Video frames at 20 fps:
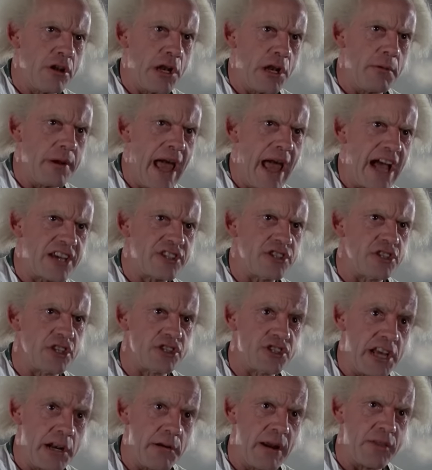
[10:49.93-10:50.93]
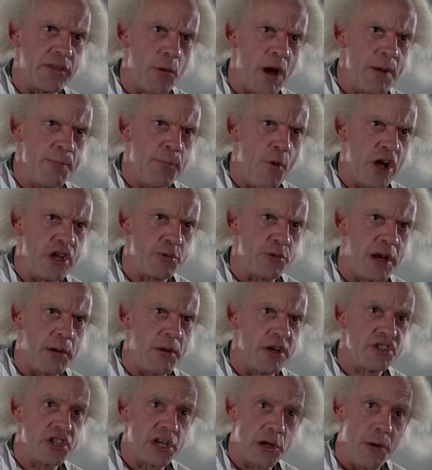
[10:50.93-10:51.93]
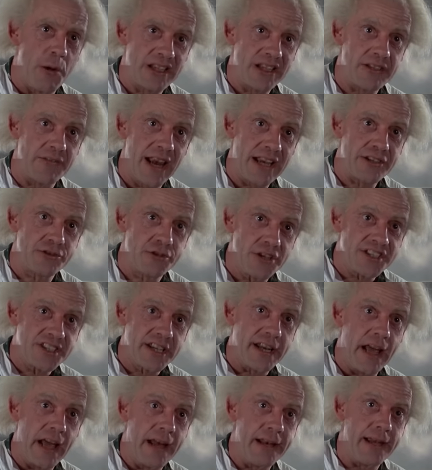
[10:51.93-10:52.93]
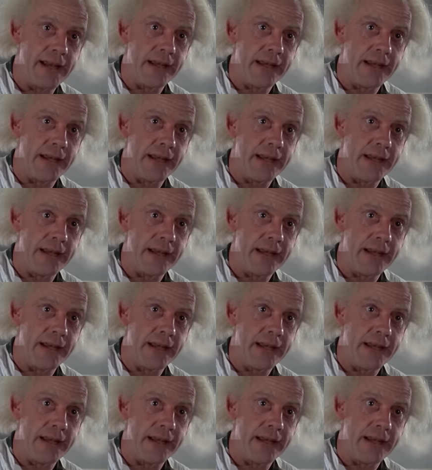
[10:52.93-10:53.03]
a nuclear reaction to generate the 1.21 gigawatts of electricity